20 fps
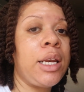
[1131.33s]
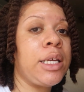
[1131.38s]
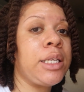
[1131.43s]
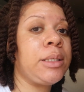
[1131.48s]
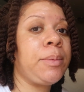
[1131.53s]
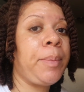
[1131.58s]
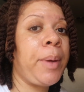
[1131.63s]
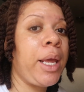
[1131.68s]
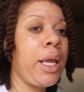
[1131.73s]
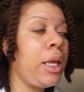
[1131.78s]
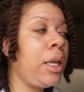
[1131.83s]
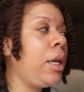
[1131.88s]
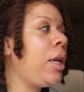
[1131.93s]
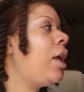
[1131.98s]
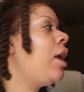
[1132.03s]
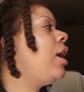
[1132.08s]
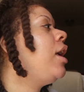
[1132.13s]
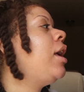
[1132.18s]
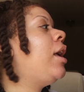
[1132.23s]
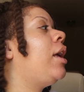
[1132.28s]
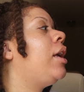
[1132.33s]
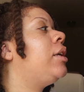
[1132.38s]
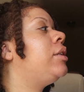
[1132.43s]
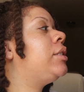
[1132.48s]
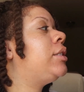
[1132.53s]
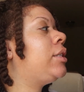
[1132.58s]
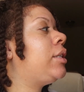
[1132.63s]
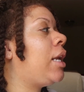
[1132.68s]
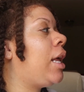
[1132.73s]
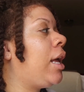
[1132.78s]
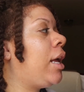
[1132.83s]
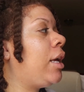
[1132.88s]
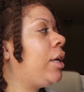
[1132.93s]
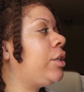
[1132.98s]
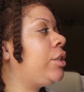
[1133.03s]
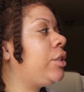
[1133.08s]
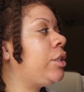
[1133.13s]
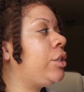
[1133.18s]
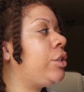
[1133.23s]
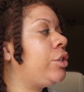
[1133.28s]
in his pen and
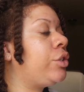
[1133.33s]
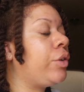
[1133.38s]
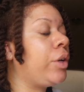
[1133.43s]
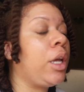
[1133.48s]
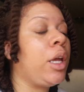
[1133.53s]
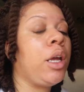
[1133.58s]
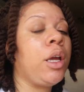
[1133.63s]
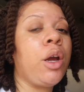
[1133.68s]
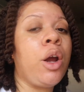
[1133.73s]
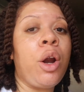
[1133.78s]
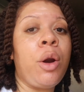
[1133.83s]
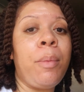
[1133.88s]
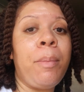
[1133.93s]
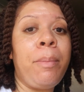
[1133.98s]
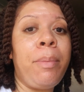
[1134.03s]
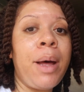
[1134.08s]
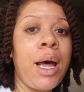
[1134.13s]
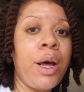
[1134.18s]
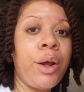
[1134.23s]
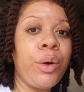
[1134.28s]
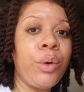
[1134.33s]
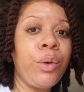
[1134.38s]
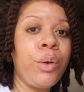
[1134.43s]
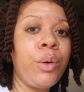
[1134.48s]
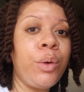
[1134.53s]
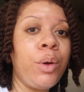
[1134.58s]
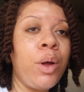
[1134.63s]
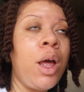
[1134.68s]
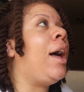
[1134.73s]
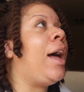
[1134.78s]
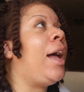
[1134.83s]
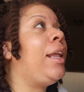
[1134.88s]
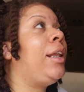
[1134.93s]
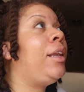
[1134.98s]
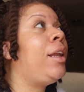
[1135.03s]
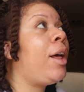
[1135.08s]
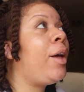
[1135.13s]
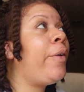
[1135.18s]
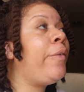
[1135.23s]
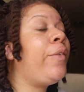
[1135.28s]
Zanai, she's drinking her bottle. I
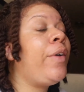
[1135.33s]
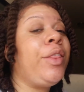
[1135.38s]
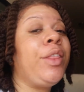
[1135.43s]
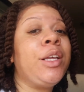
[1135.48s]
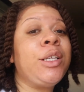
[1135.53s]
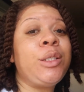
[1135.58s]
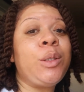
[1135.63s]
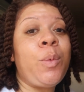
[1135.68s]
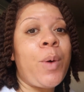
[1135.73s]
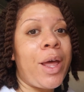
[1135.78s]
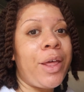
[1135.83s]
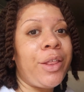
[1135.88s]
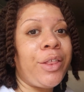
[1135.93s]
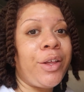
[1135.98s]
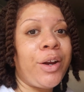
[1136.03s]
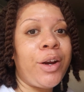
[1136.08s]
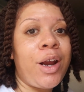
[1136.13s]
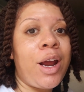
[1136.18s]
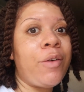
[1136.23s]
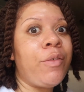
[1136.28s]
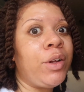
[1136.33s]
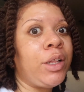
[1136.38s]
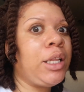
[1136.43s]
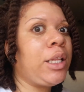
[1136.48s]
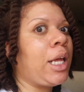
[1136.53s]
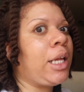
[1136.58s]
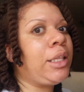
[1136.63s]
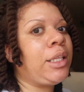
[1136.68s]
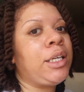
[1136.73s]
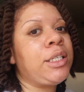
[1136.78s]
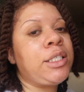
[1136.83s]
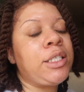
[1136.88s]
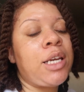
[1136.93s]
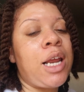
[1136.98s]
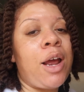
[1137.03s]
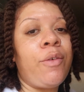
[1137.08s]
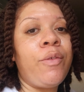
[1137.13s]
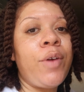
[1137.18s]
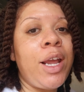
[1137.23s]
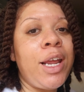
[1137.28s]
love this weather. I really like that it's
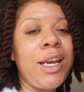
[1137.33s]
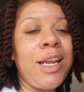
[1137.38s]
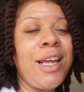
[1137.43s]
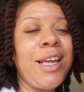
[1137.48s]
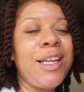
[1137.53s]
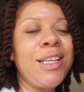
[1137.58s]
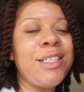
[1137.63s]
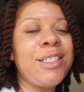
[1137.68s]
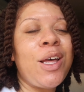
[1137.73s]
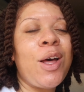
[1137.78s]
not raining,